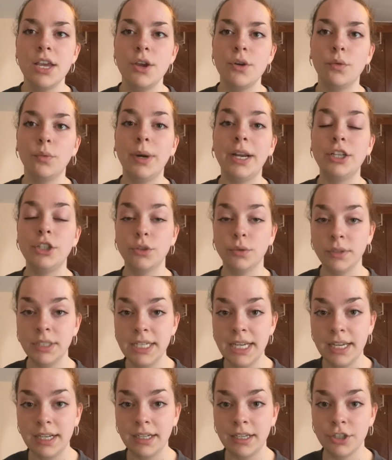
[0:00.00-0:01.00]
Rachel
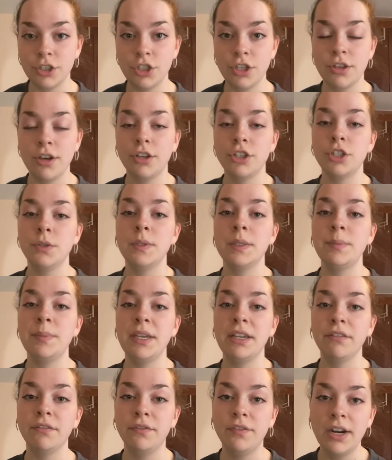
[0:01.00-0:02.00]
did because she thought she was
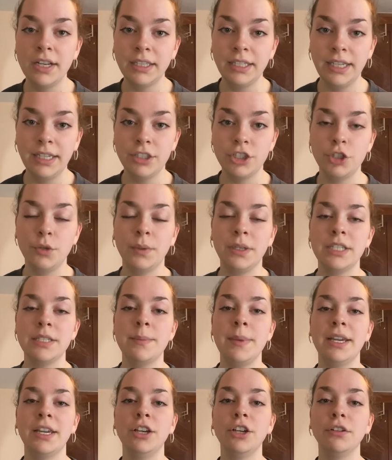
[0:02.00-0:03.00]
being friendly and she wanted to
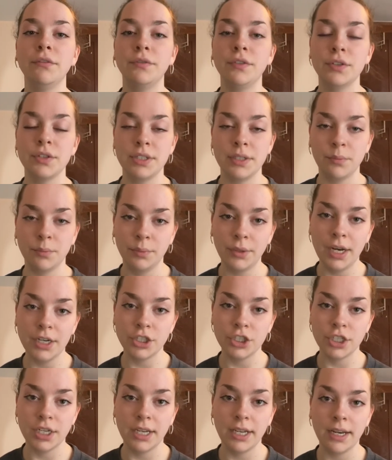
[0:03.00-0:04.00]
make a good first
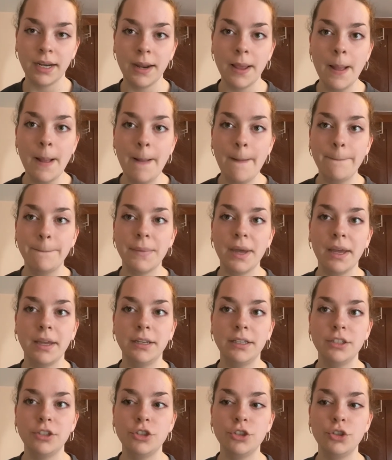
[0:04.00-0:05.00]
impression, but
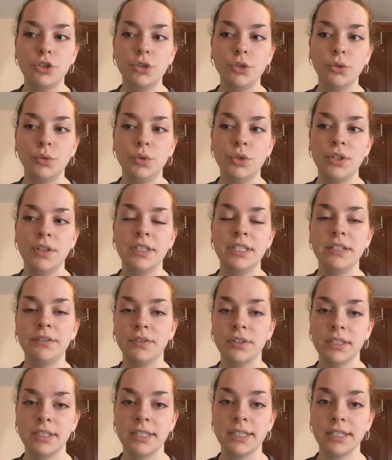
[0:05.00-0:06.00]
due to the
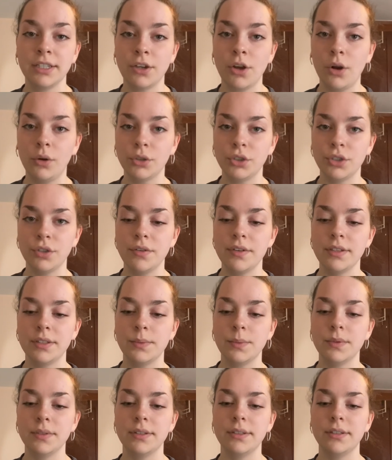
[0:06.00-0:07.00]
differences in culture,
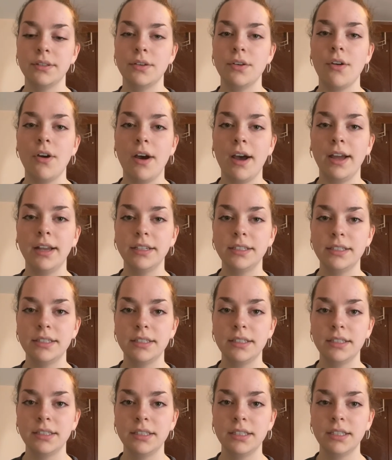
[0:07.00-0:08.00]
this was
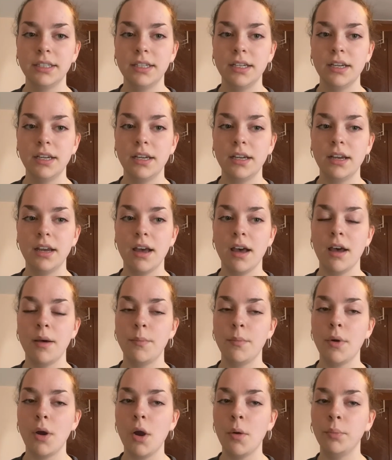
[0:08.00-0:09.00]
not
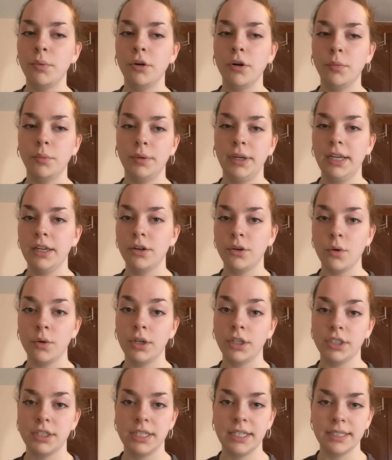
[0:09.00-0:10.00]
appropriate
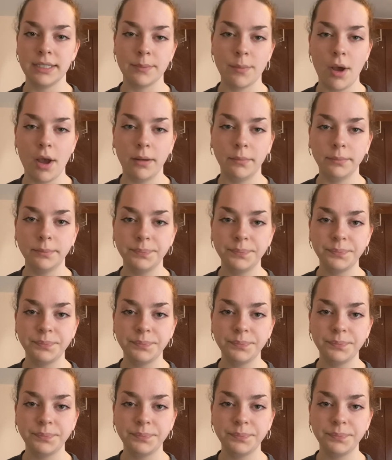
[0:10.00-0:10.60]
according to his mom.